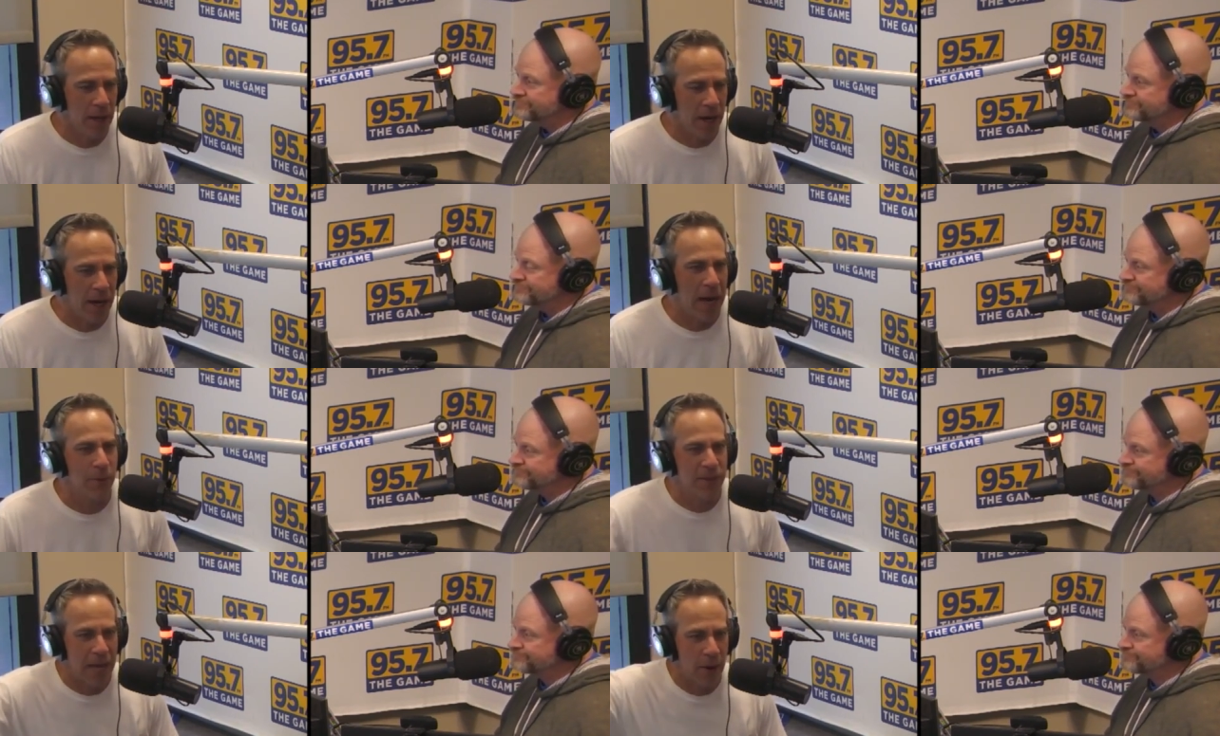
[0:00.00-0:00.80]
Speaker 1: I
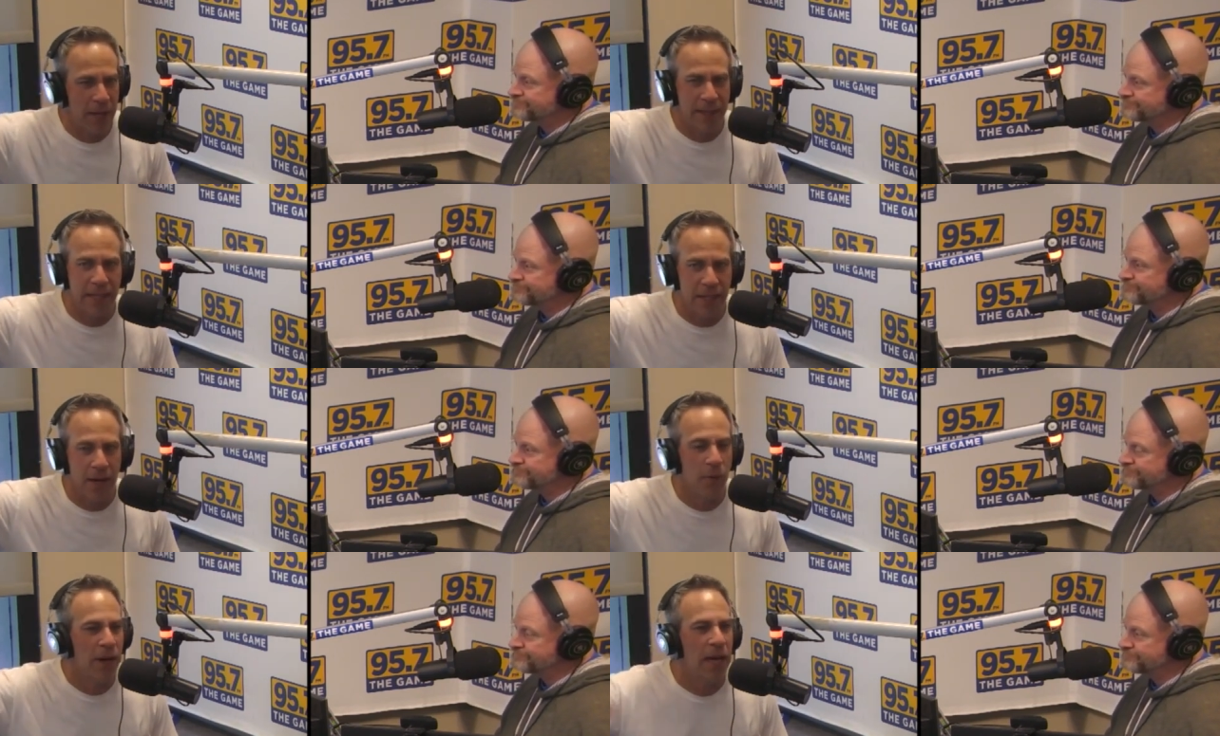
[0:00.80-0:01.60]
was out at the
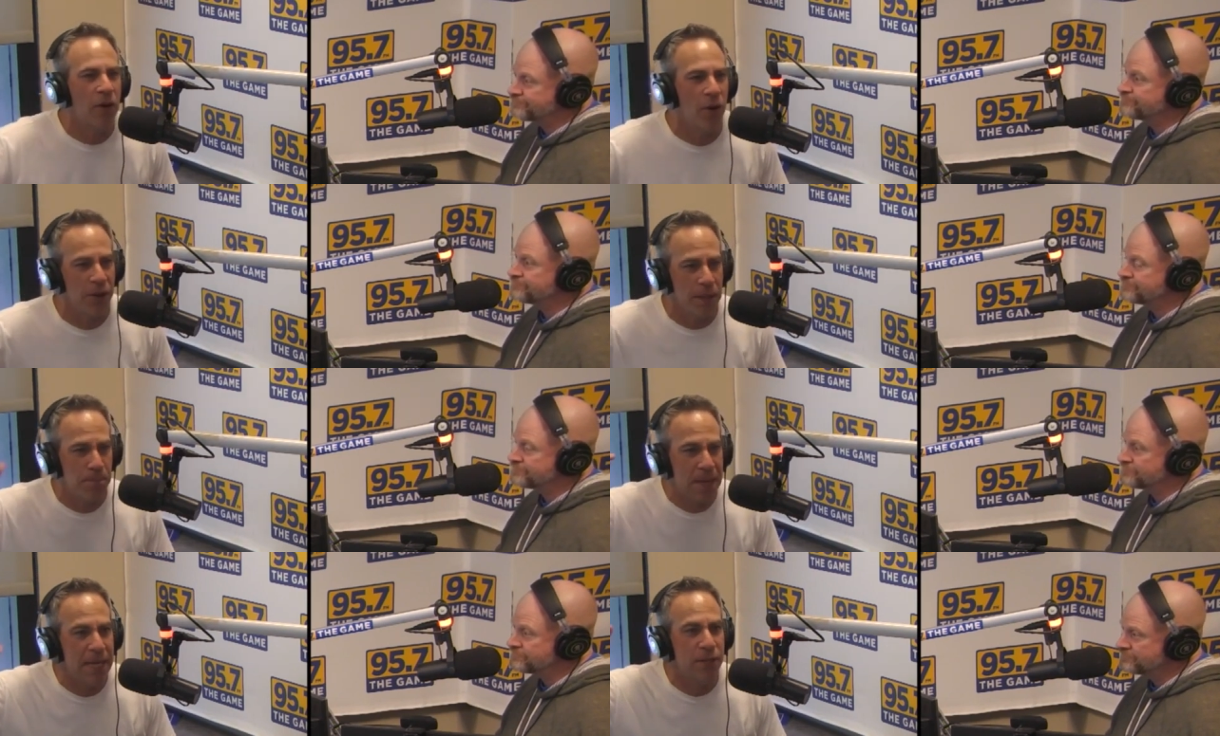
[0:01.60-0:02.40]
what I call the
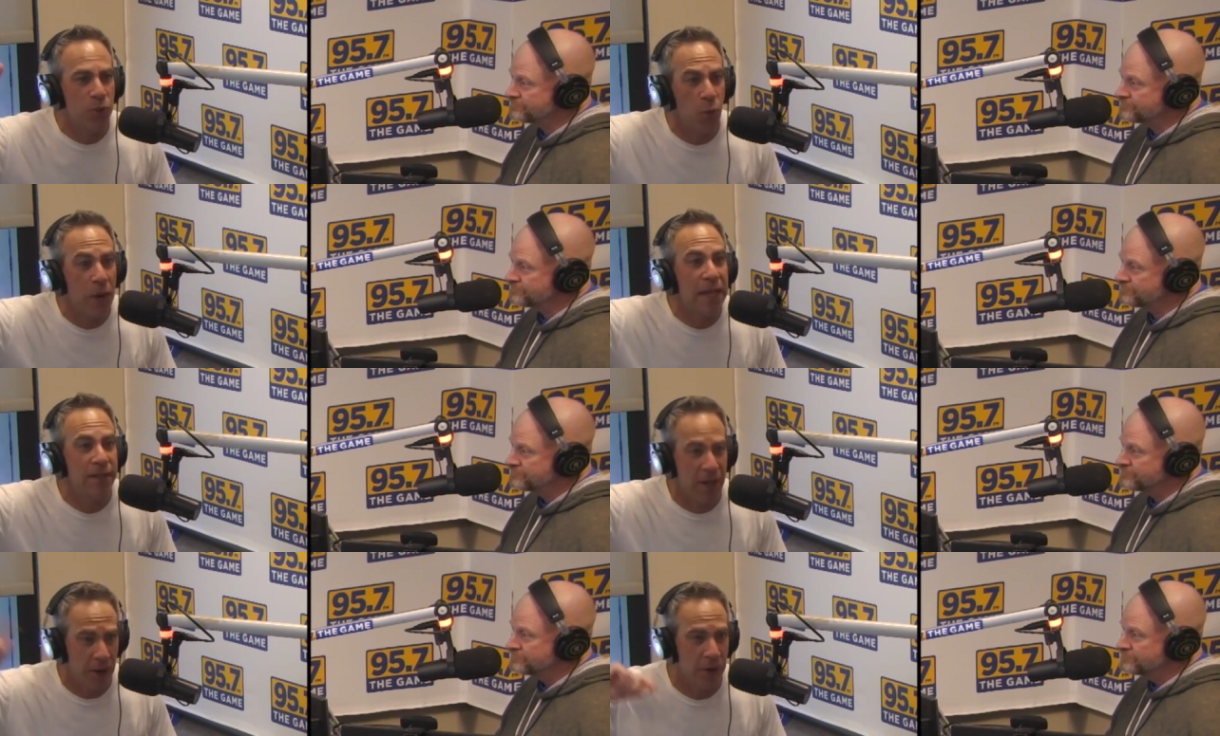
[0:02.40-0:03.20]
Pete's
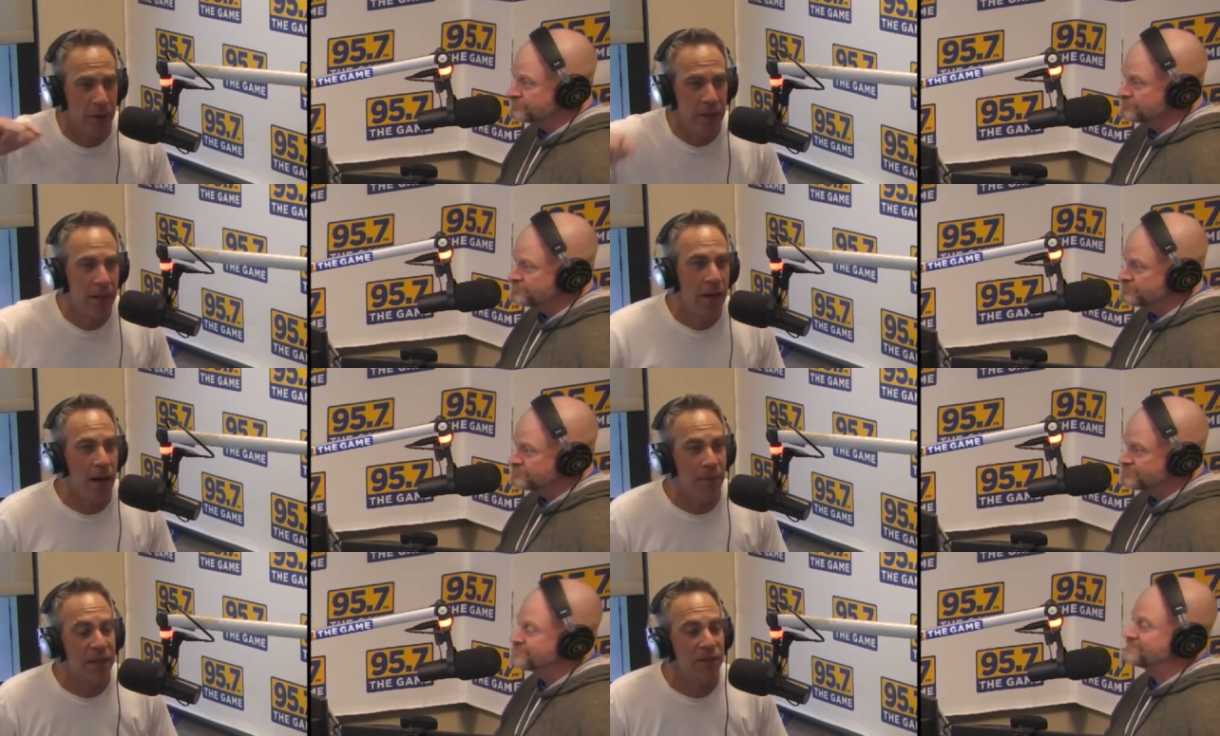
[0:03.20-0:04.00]
Wind Tunnel
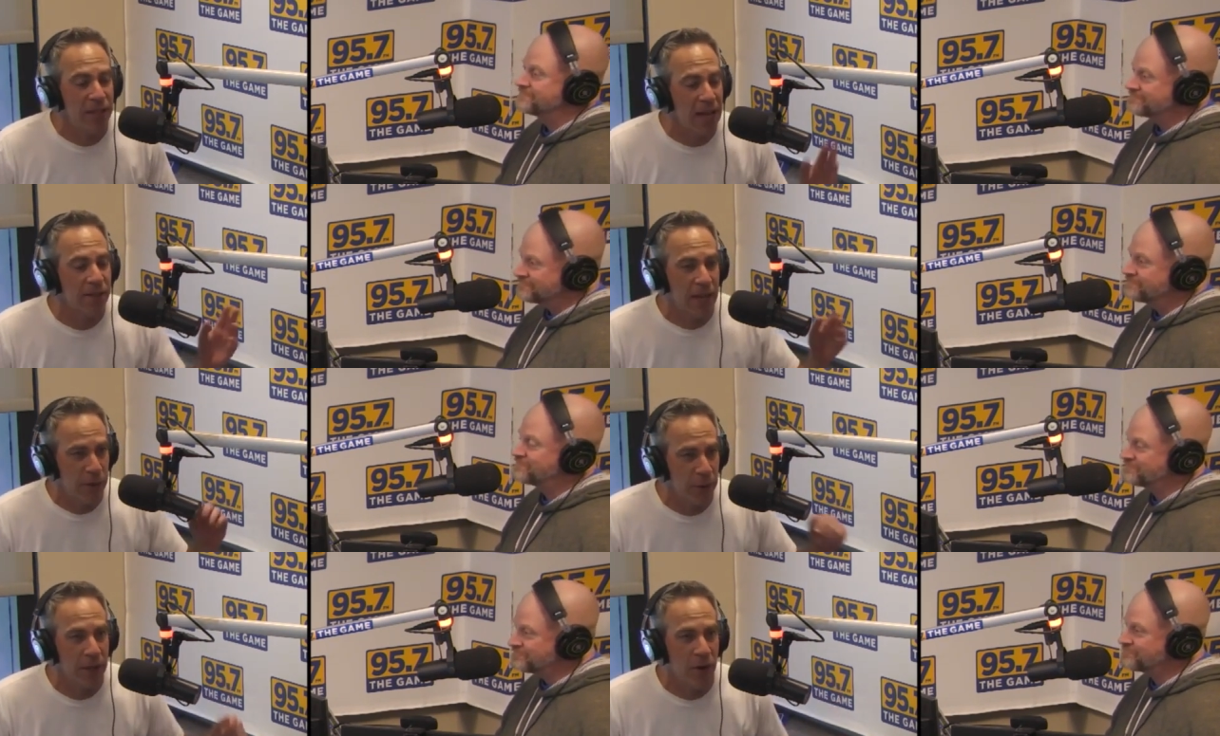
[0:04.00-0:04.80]
because, yes,
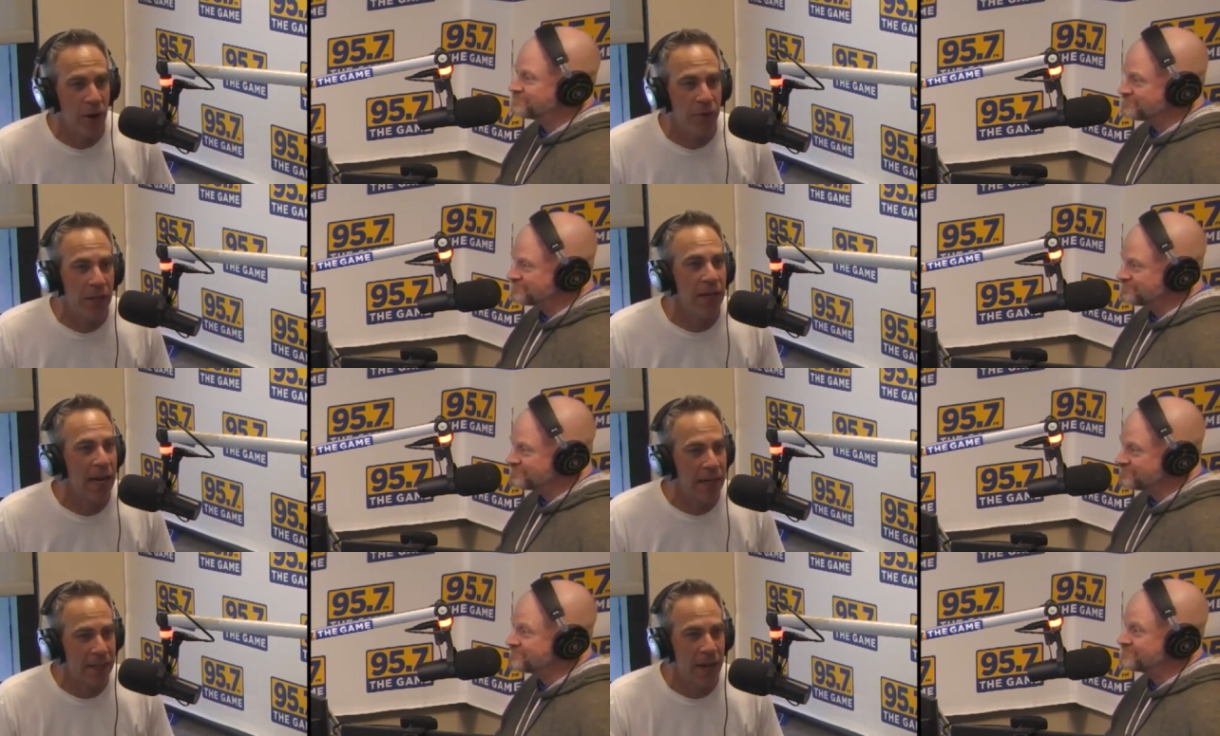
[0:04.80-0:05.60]
I drink coffee at
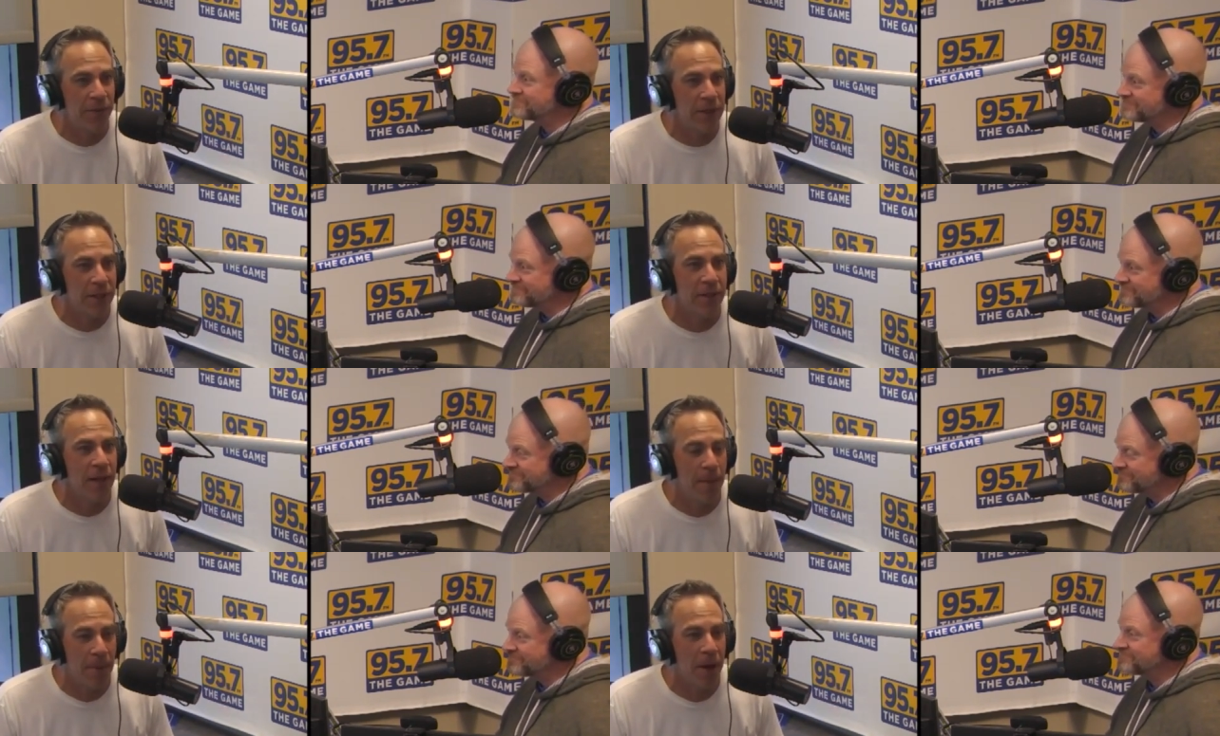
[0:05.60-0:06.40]
night. Caffeine does
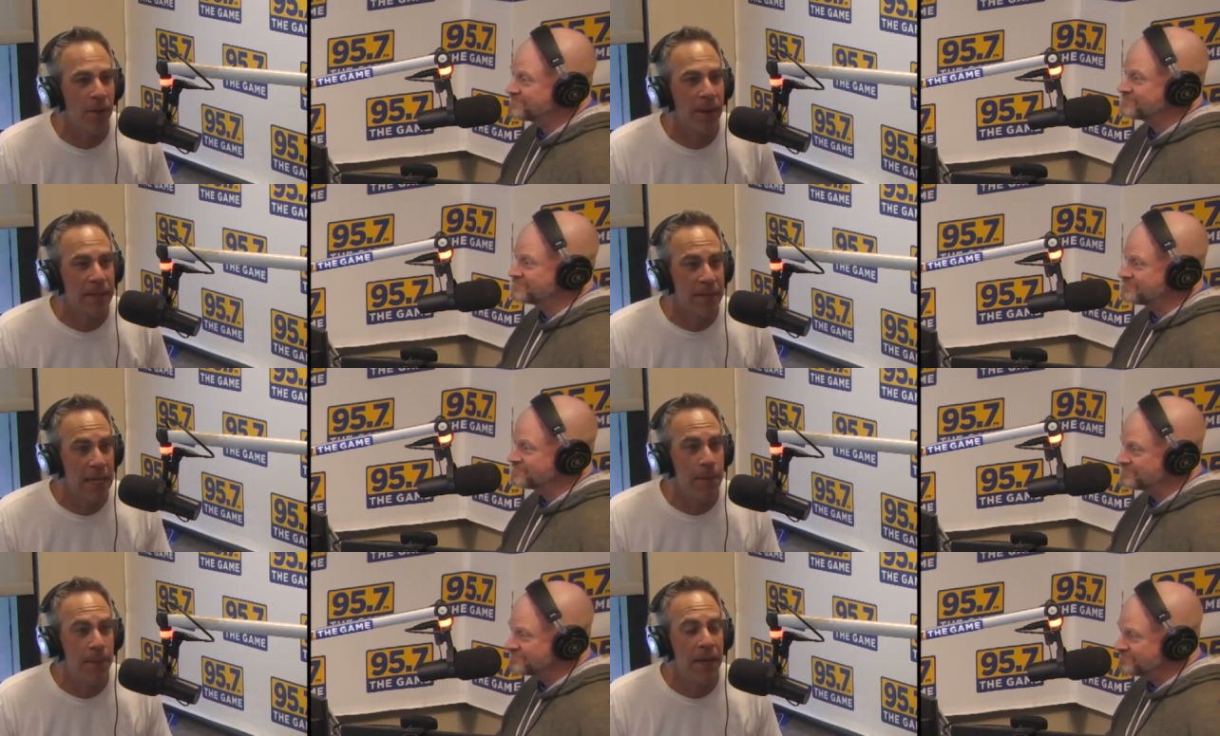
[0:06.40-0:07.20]
not bother my
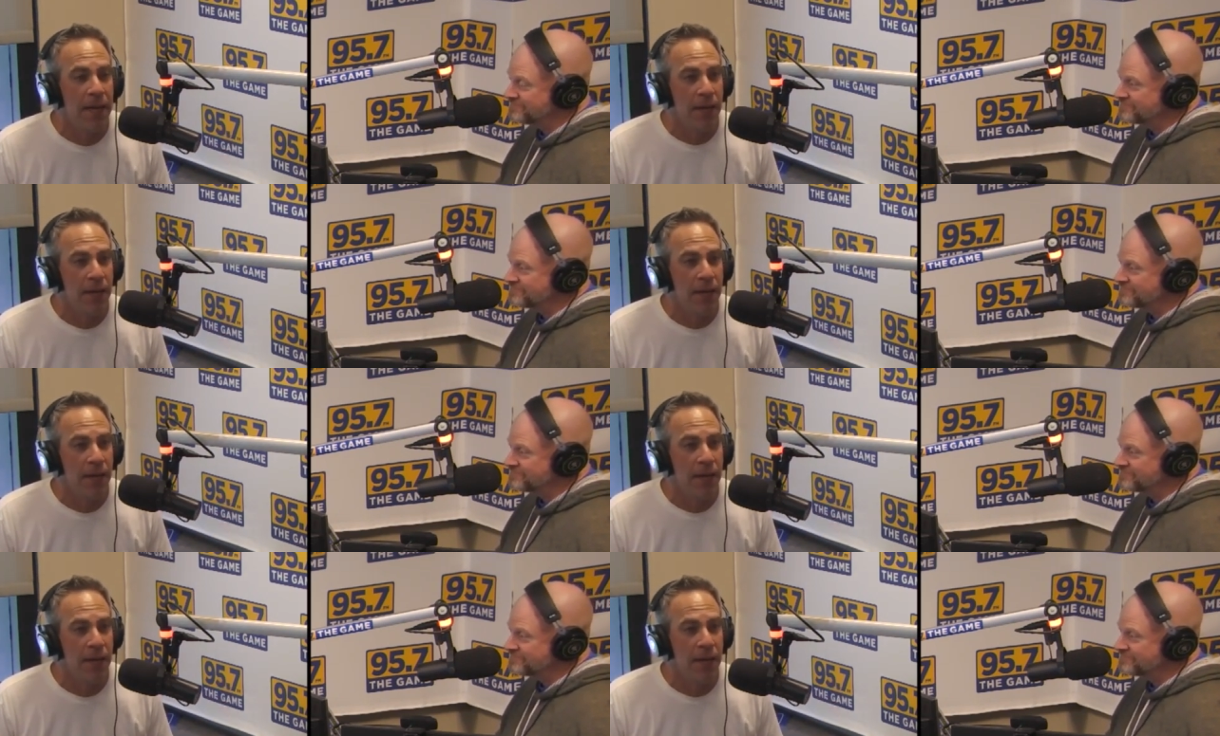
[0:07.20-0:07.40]
sleep.